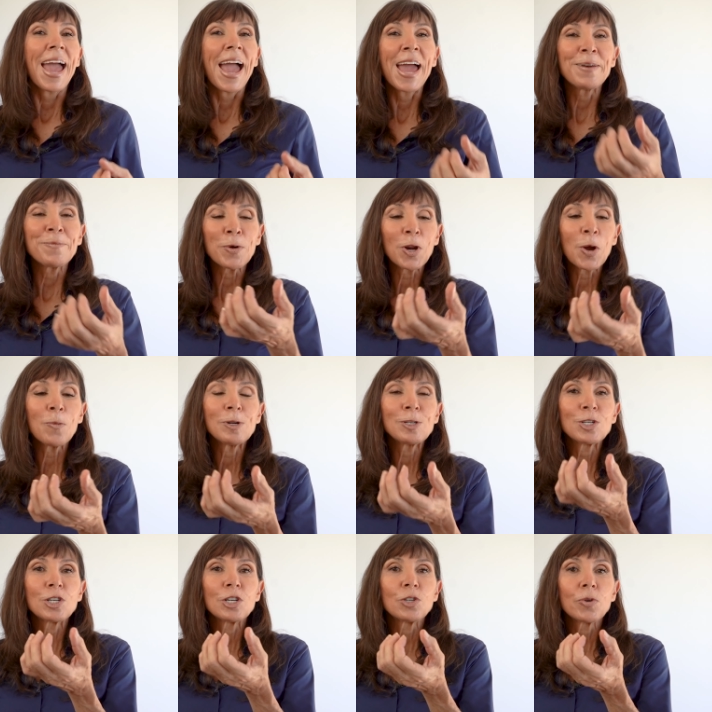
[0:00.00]
And what I
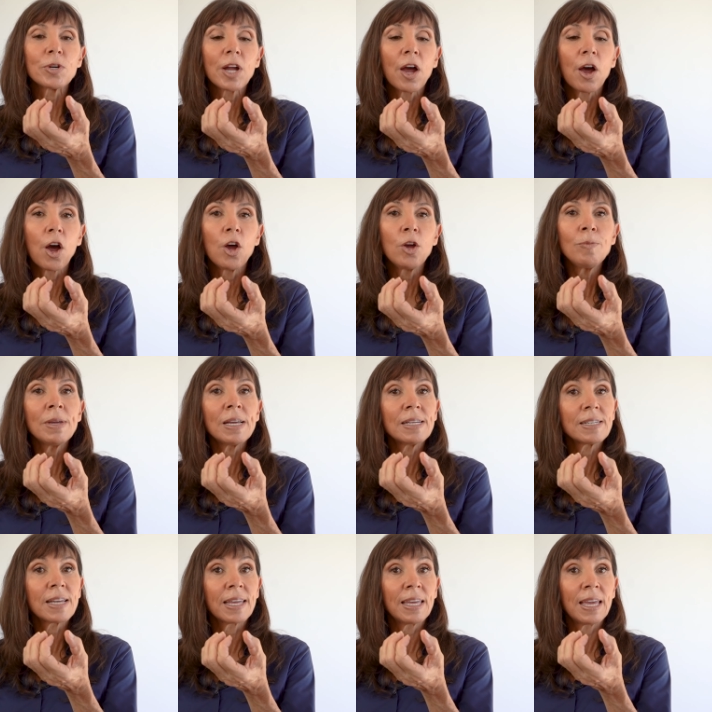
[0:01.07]
want you to do at home
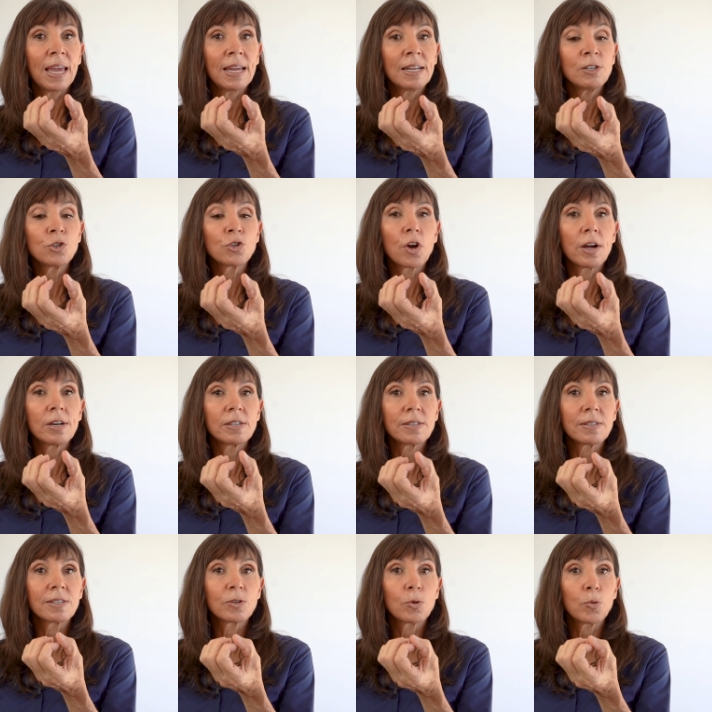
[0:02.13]
is again try to
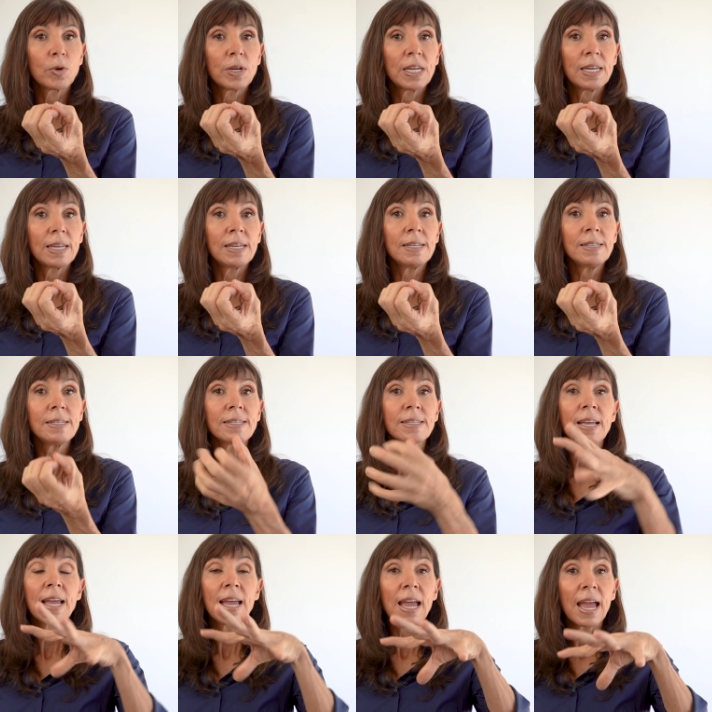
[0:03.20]
squeeze
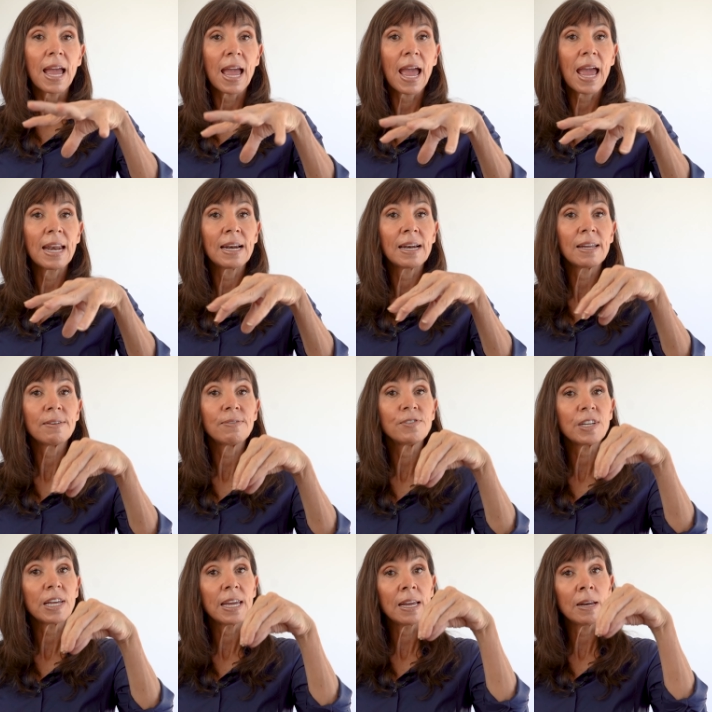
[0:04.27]
and
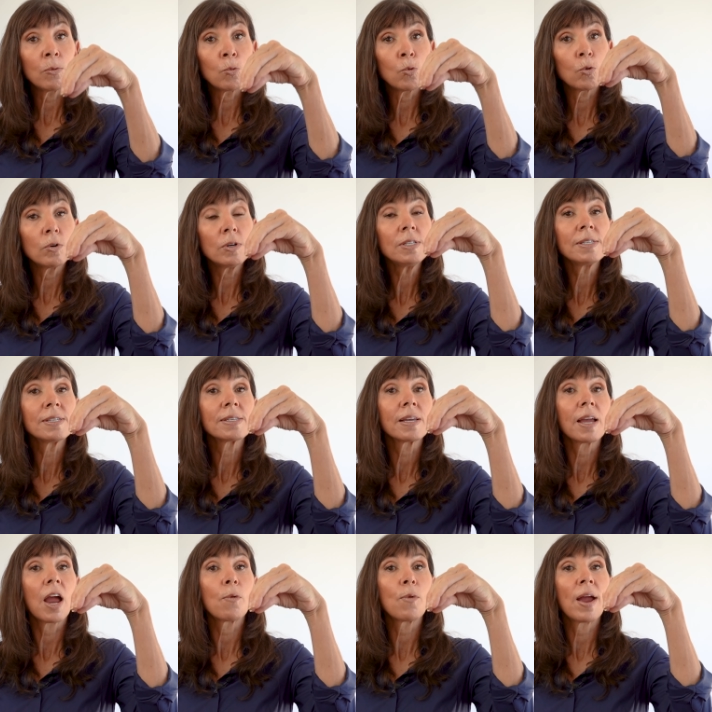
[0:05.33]
lift inwards
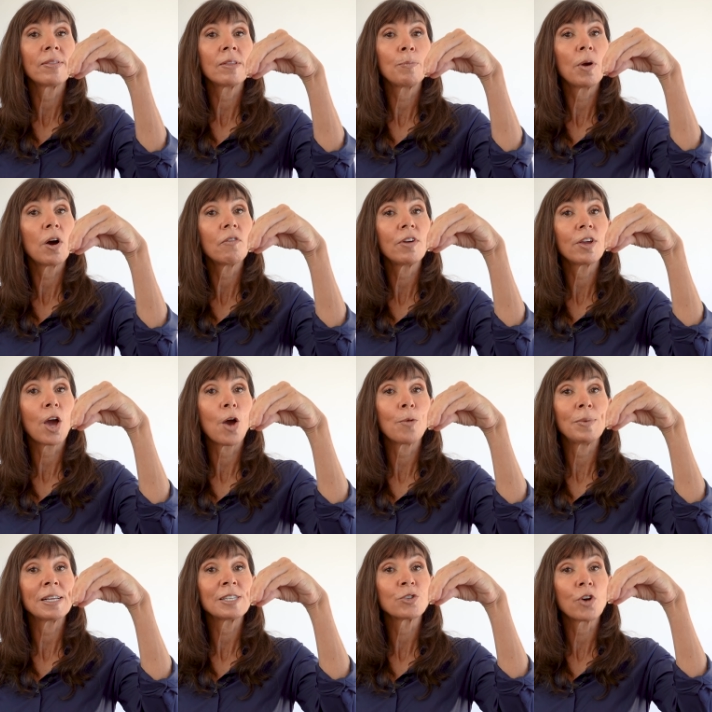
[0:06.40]
around the pelvic
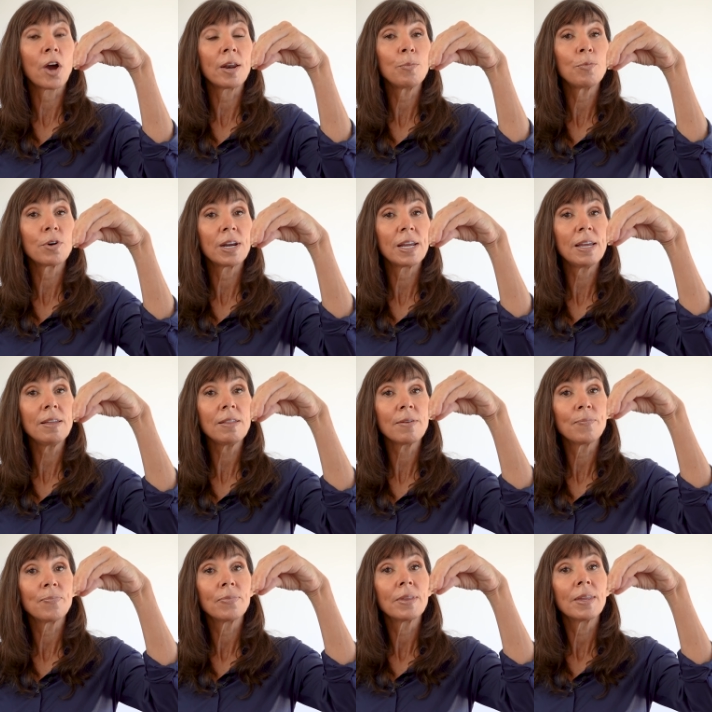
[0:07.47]
openings. Try to breathe.
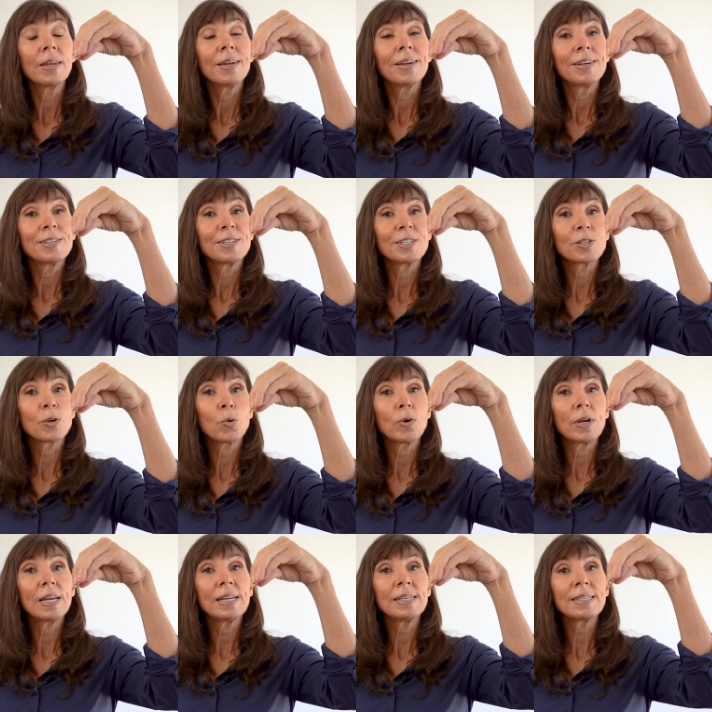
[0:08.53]

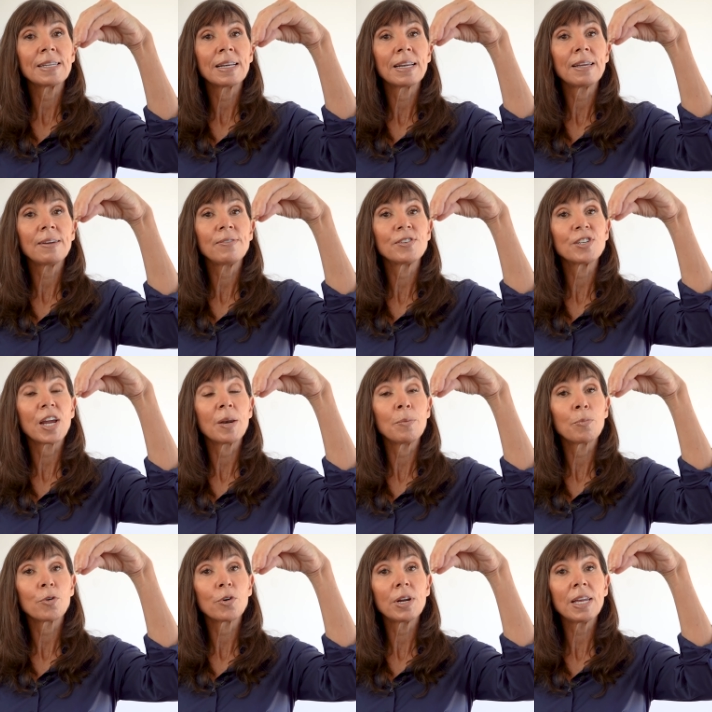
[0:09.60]
Squeeze and lift and
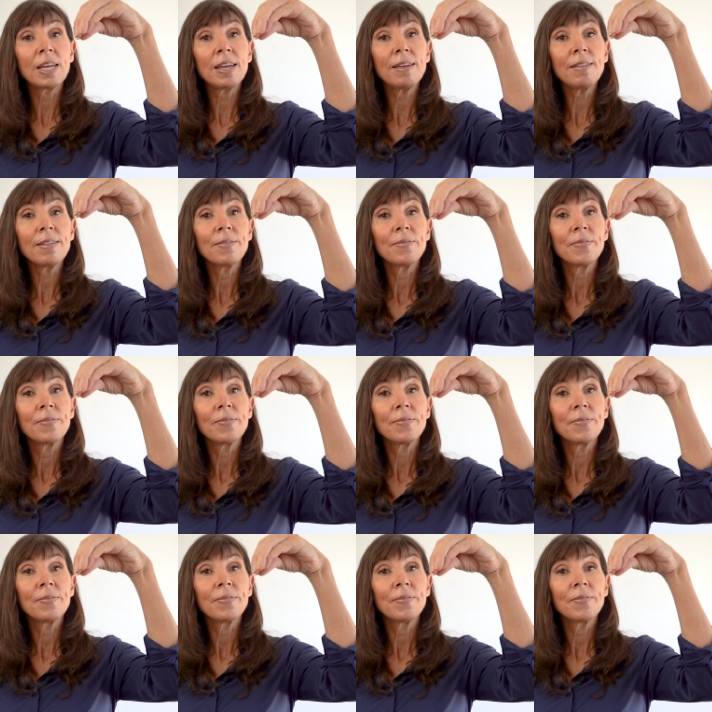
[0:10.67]
breathe.